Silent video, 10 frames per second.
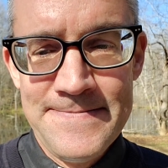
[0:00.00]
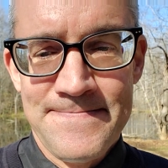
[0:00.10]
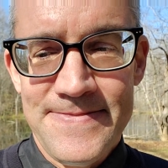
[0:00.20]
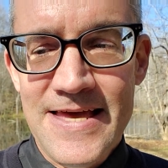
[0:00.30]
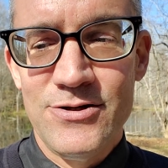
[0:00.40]

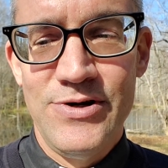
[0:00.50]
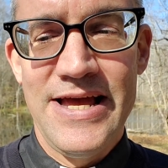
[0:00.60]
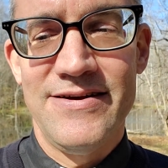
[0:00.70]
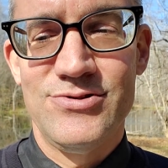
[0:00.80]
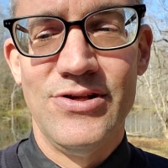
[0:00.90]
Then we
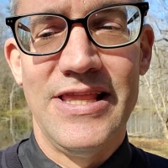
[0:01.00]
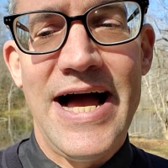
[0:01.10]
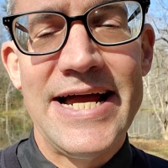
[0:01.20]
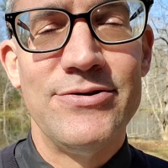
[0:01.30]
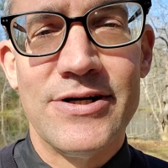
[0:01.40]
have to
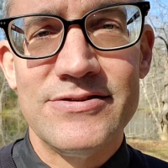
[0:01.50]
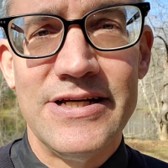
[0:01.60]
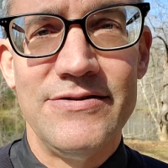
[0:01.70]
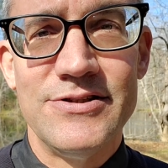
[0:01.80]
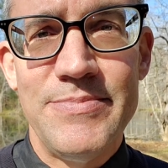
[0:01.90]
lie to
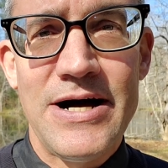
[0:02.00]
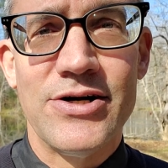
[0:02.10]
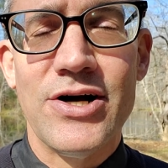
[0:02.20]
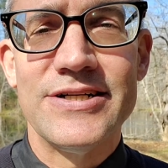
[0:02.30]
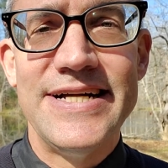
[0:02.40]
ourselves about
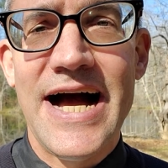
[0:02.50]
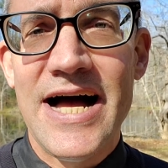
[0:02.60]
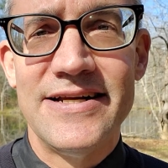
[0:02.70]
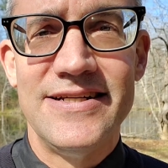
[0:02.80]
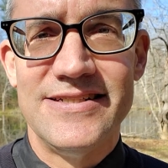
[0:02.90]
our
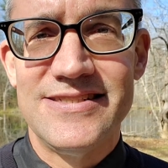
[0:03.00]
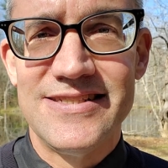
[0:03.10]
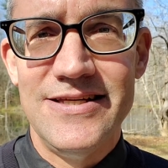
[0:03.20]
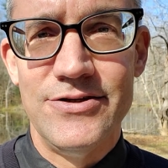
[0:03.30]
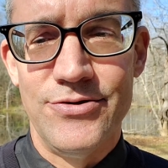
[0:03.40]
God
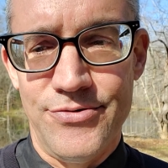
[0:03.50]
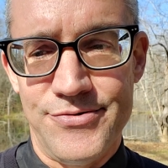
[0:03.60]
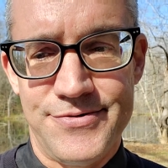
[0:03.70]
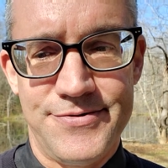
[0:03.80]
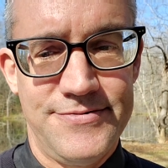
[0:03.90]

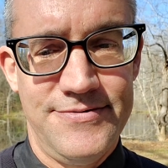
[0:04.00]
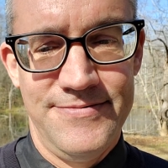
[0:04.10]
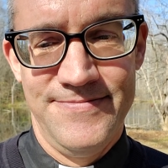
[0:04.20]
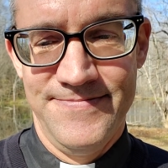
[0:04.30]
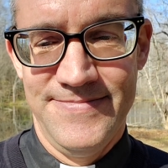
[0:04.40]
skills.
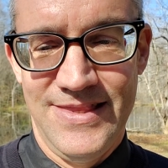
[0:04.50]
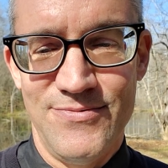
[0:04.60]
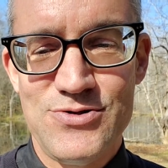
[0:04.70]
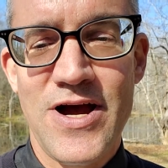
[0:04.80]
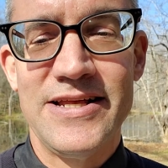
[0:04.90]

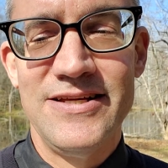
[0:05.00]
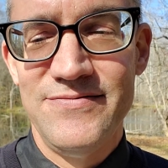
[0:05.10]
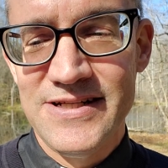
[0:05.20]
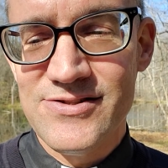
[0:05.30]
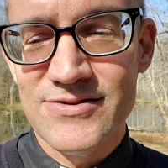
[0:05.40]
We try to
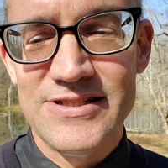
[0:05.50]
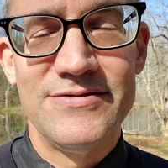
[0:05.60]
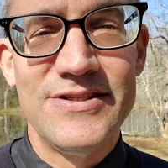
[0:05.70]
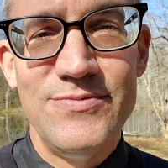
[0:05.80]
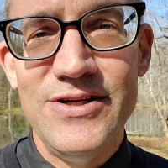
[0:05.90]
convince
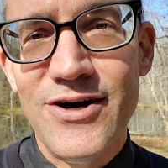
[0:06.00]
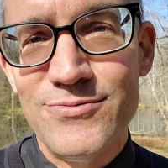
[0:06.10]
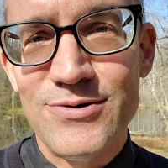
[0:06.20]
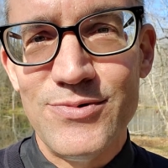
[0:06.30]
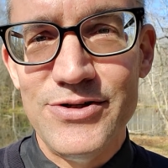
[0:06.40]
ourselves that we know
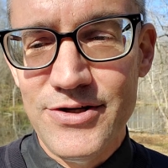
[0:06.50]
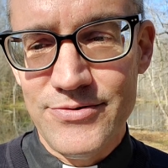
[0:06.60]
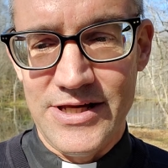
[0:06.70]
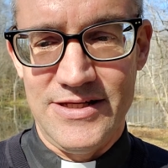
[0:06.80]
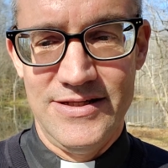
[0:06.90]
what we're
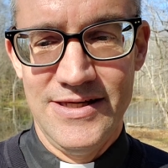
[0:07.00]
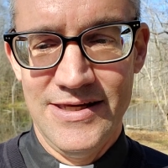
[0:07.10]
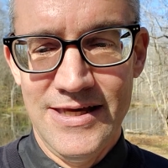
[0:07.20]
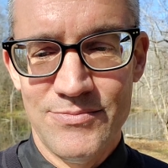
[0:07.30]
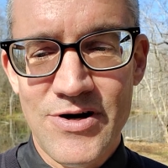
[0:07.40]
doing.
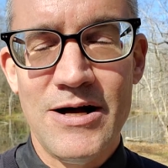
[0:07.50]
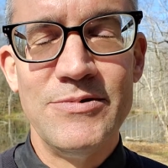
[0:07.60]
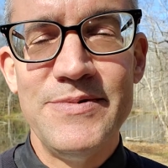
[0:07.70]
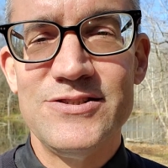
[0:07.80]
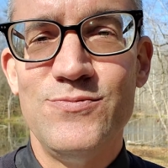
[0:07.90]

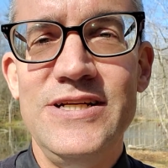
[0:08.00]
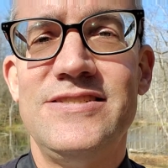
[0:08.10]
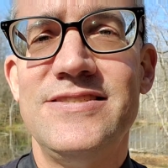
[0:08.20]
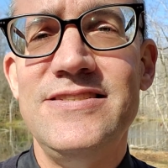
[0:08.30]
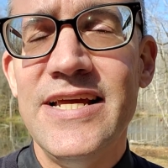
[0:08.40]
Problem is, we
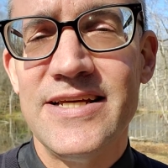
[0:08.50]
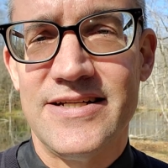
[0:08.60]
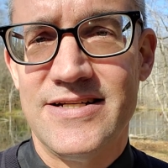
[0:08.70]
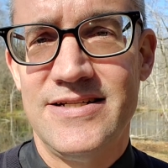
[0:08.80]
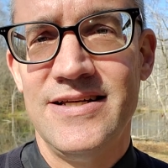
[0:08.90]

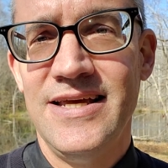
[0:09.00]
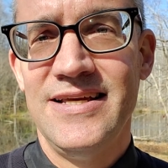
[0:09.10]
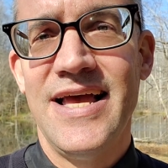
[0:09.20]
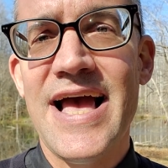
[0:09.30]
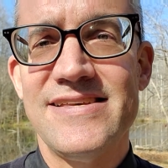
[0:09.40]
stink
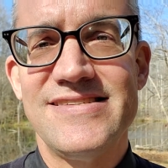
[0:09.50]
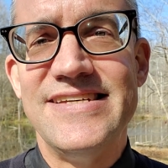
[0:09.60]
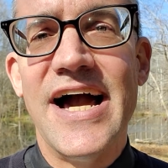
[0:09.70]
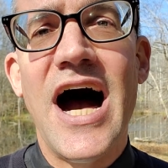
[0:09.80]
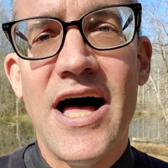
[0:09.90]
as
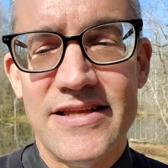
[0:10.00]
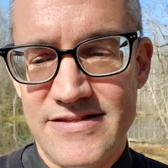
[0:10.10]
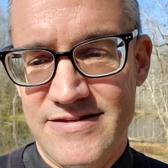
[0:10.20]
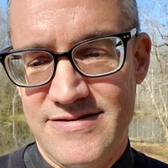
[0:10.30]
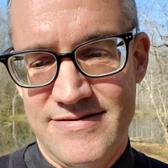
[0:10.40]

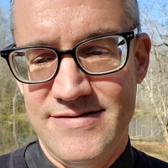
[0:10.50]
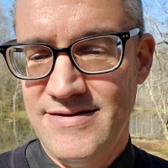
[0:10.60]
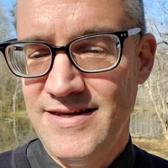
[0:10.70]
gods.